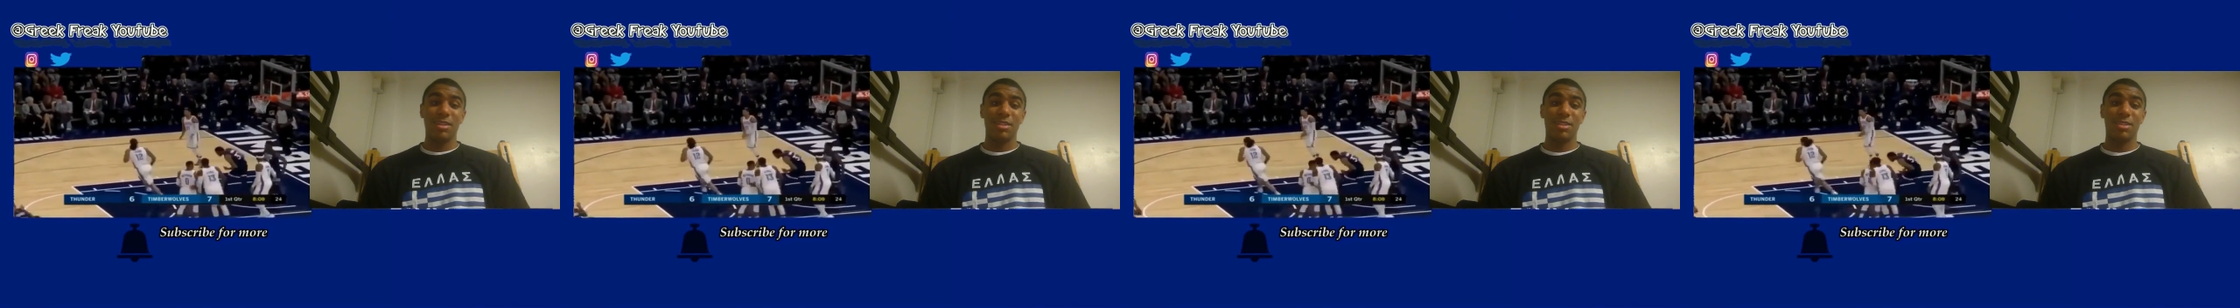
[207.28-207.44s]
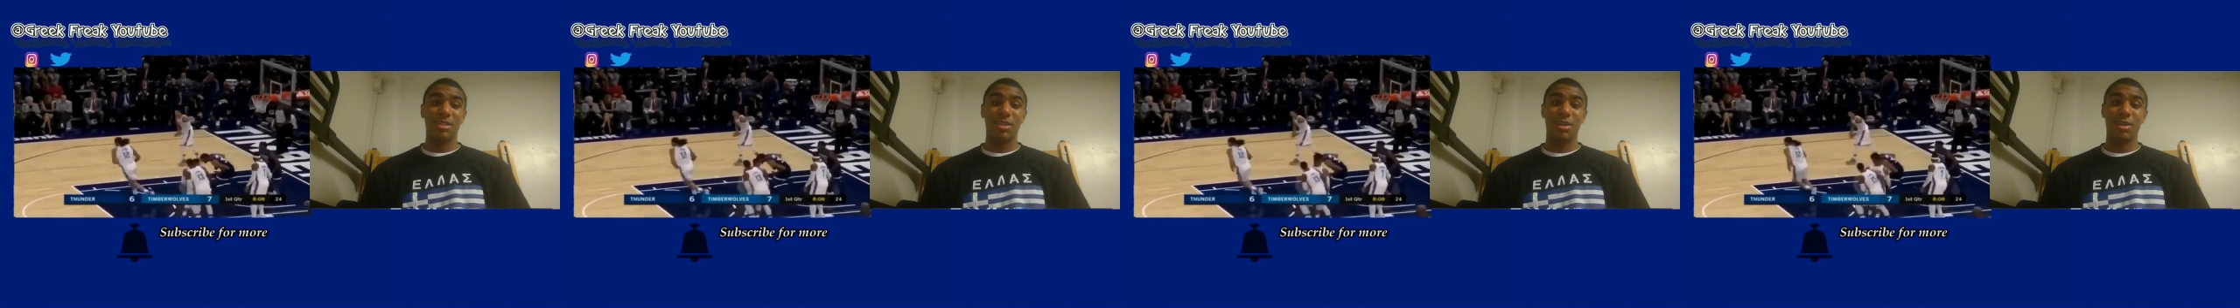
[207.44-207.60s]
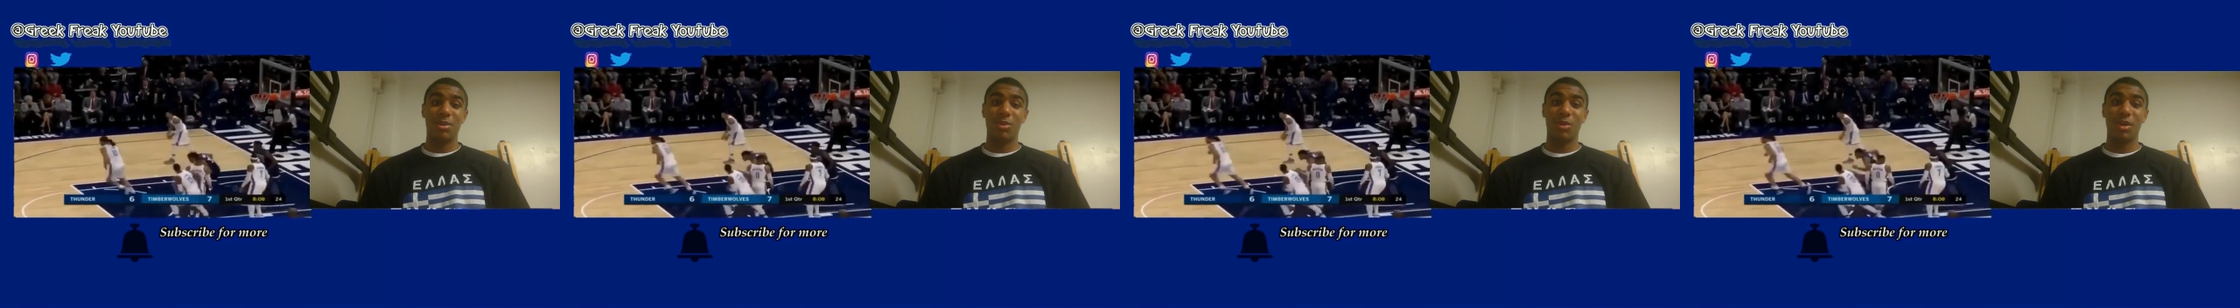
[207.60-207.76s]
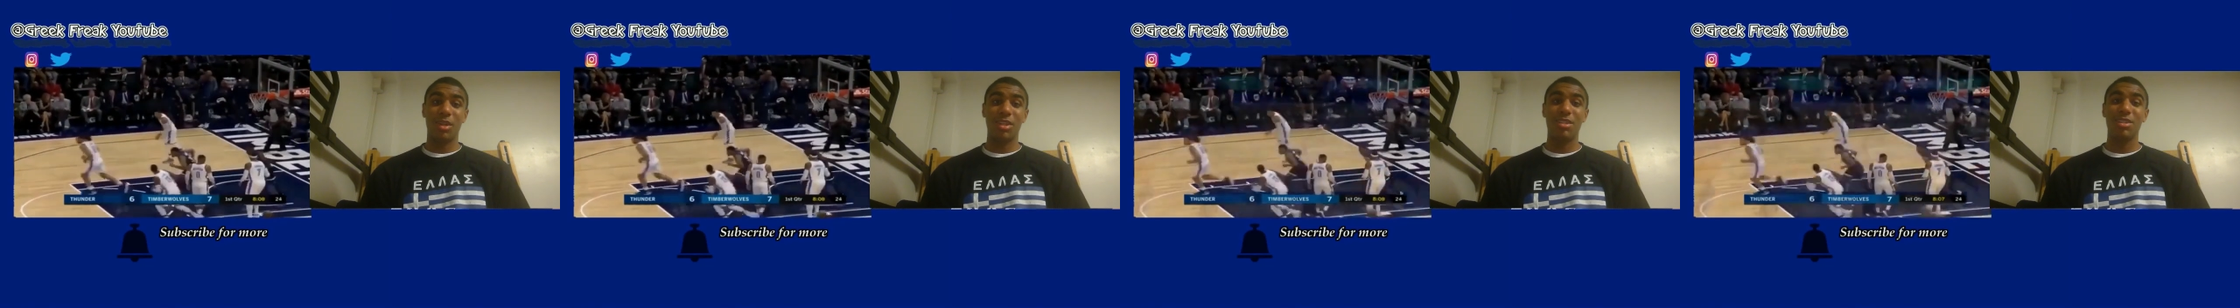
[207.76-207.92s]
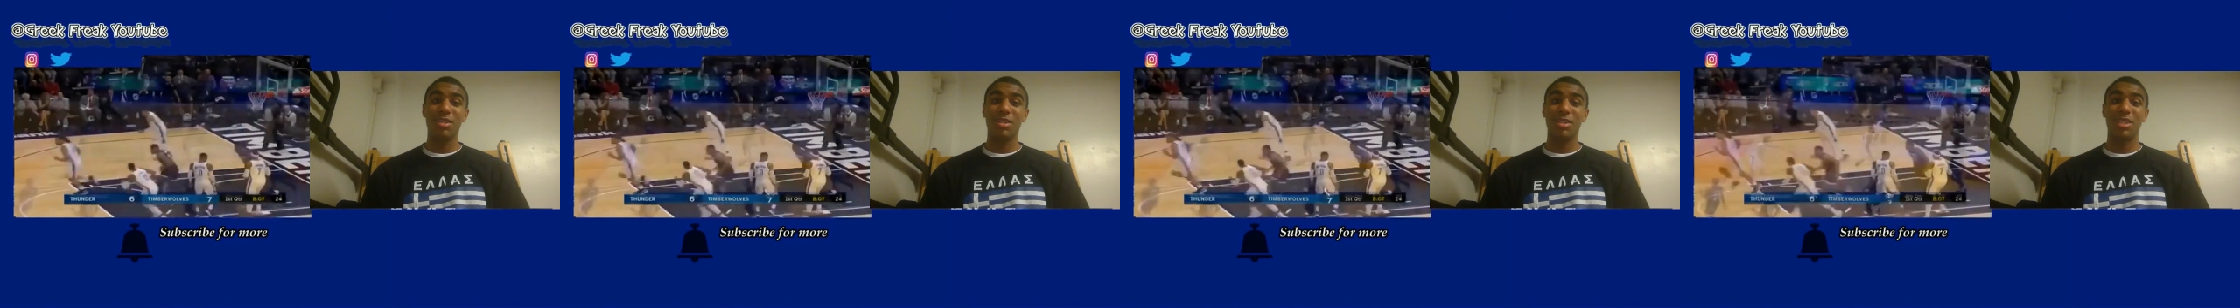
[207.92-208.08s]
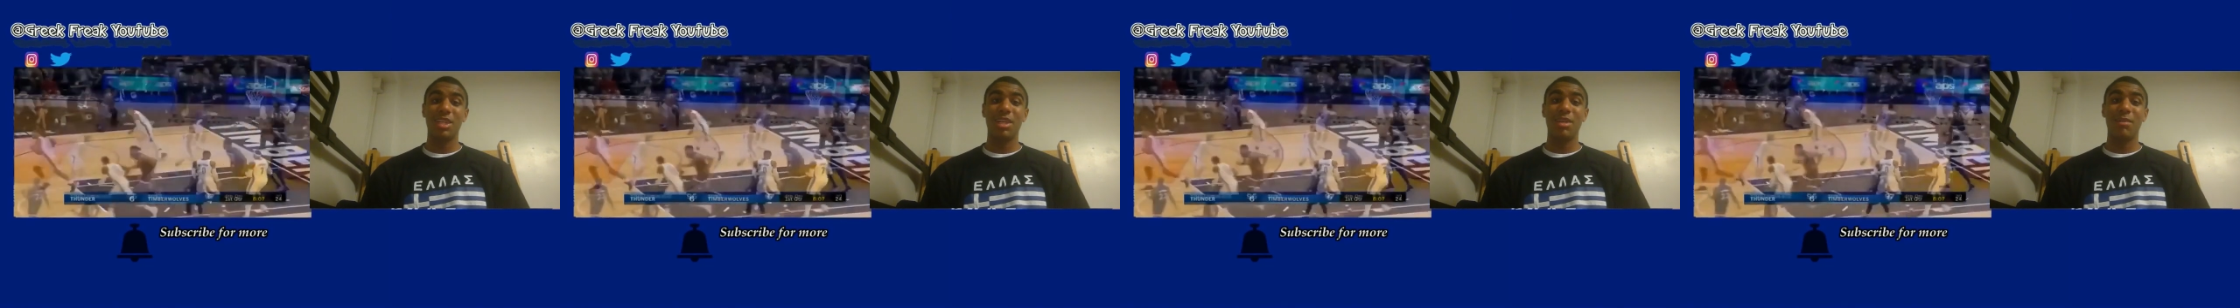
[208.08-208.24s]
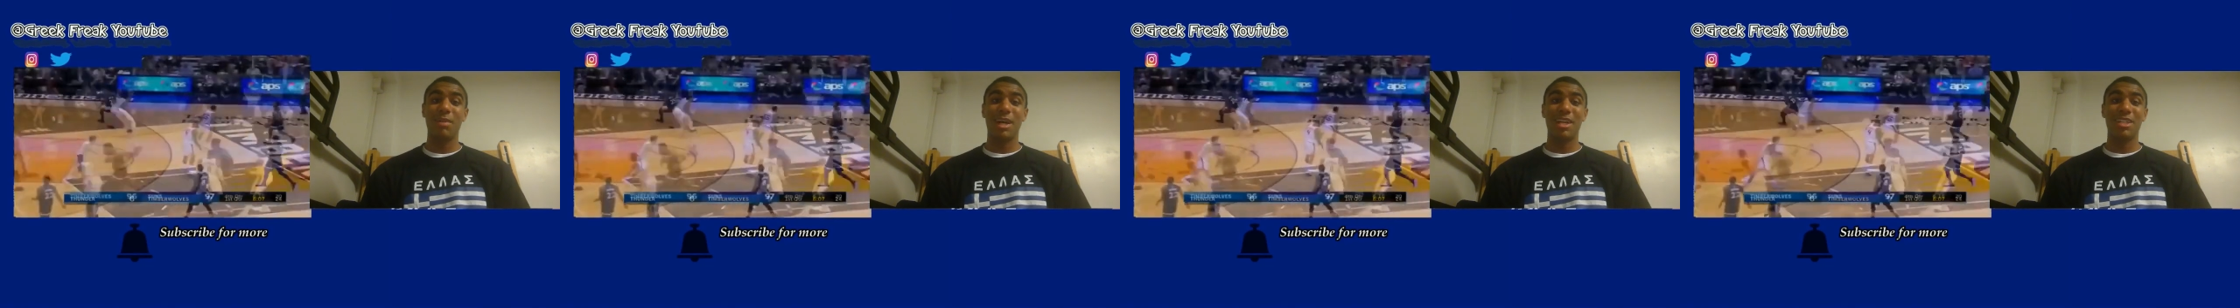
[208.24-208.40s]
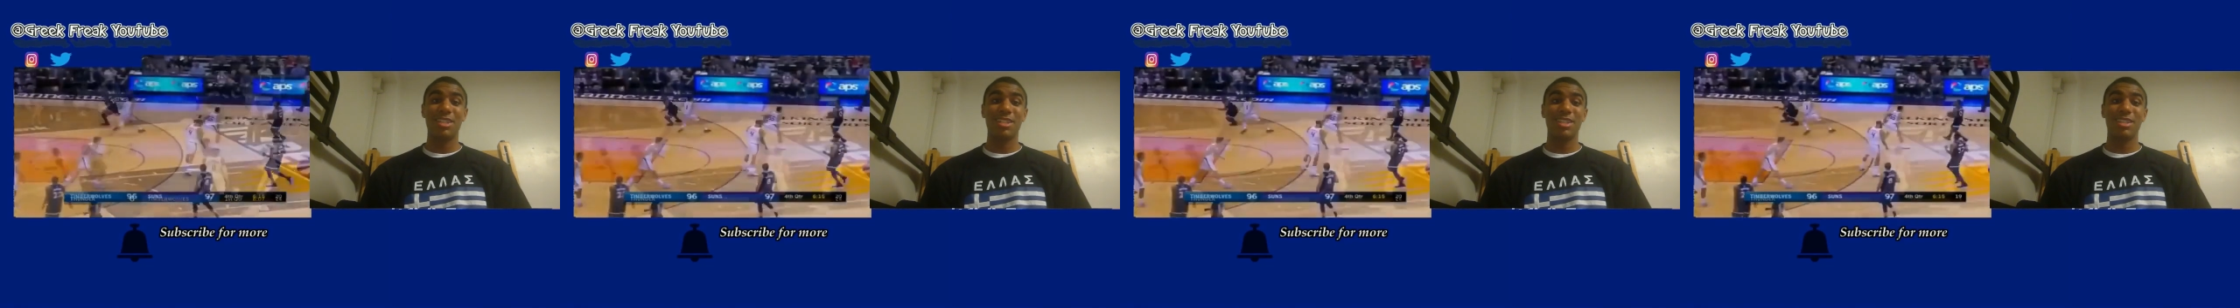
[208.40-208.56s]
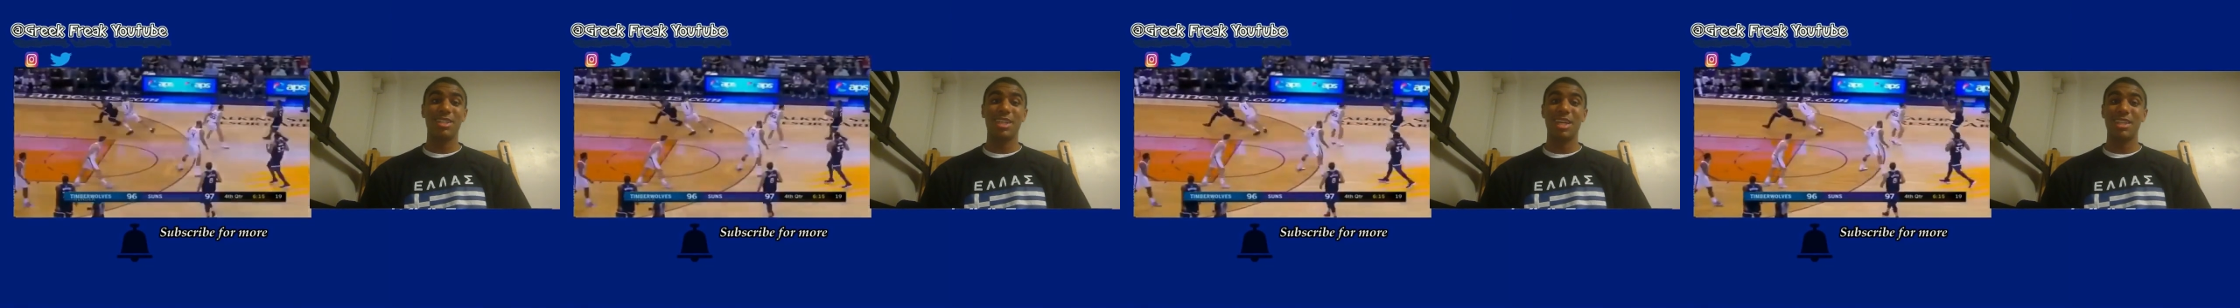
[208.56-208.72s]
So whether the team
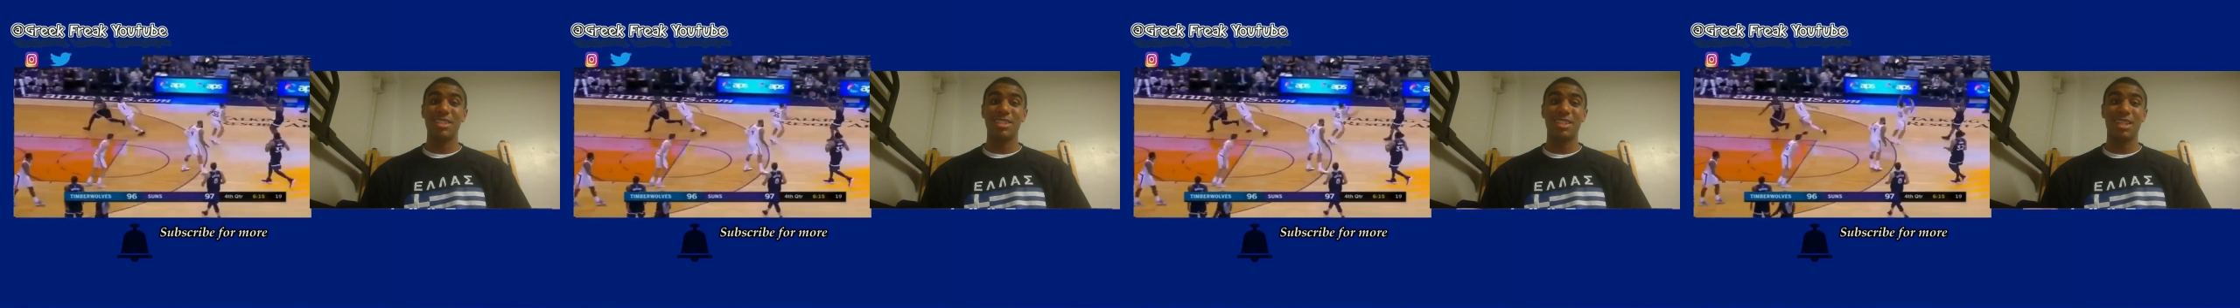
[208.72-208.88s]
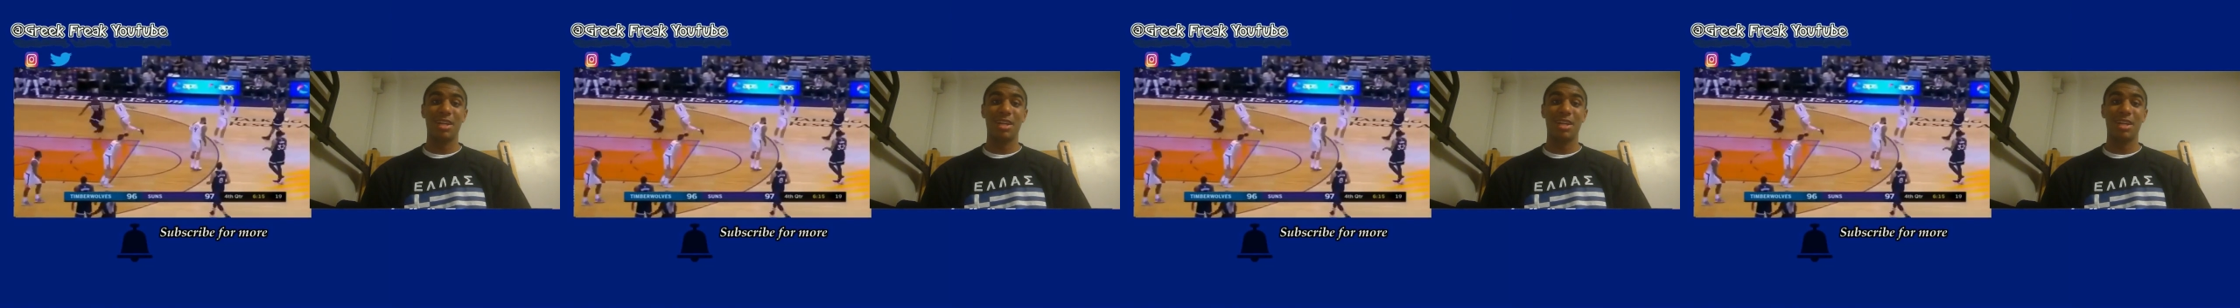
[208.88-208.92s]
actually takes